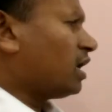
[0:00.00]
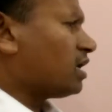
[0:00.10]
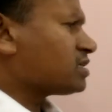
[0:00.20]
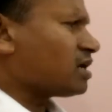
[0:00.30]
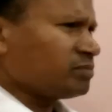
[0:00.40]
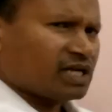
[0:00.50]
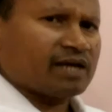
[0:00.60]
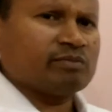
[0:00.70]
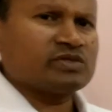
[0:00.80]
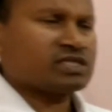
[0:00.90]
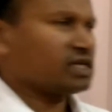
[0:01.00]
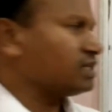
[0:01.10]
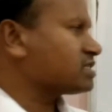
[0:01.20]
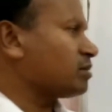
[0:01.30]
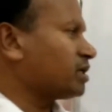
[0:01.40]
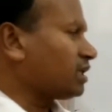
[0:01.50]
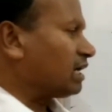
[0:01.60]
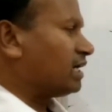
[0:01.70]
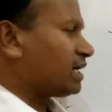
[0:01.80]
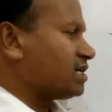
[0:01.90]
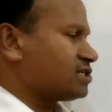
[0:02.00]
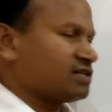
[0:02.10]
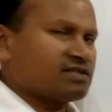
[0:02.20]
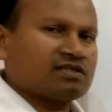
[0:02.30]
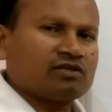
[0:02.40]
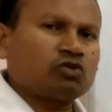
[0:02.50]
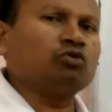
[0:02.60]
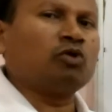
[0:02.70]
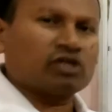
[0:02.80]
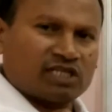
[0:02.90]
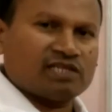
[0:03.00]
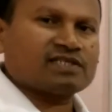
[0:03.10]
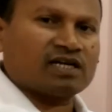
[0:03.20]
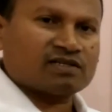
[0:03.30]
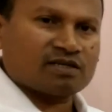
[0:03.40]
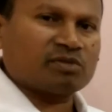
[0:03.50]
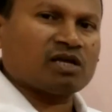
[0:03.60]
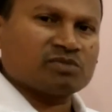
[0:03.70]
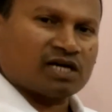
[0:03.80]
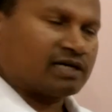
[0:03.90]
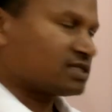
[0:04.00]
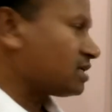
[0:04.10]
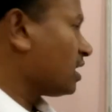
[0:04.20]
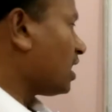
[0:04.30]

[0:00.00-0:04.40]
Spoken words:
Sometimes in some other literatures, two more things are sometimes asked.